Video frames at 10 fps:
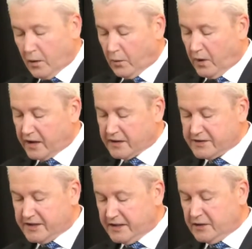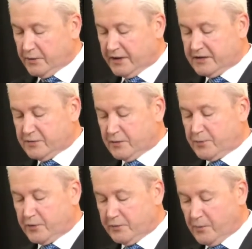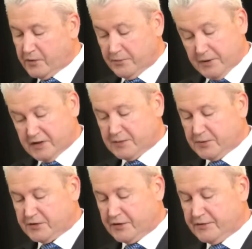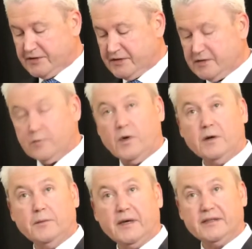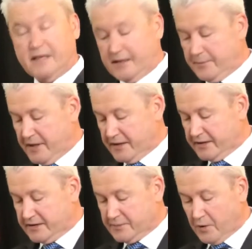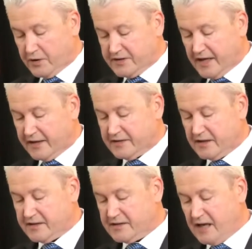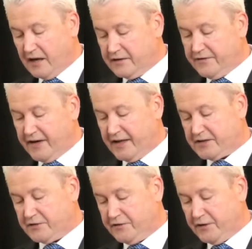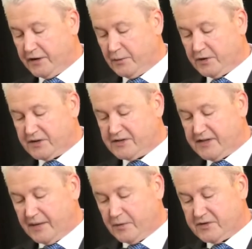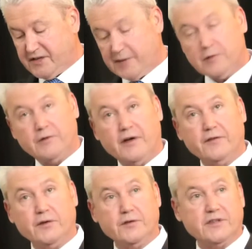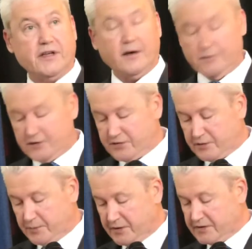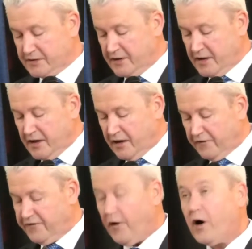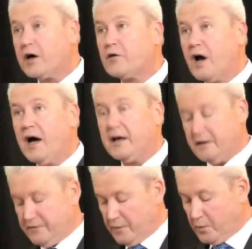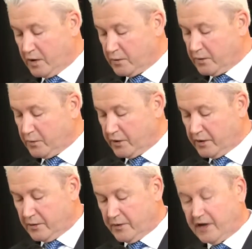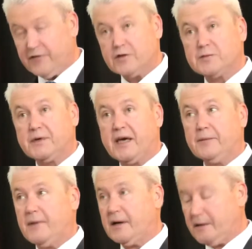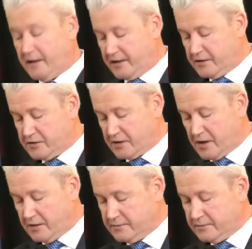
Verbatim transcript: While continuing to improve municipal services and well-maintained amenities, Morristown is on solid financial footing with, a sta with stable revenues and a healthy surplus, a far cry from where we were when I first became mayor eight years ago.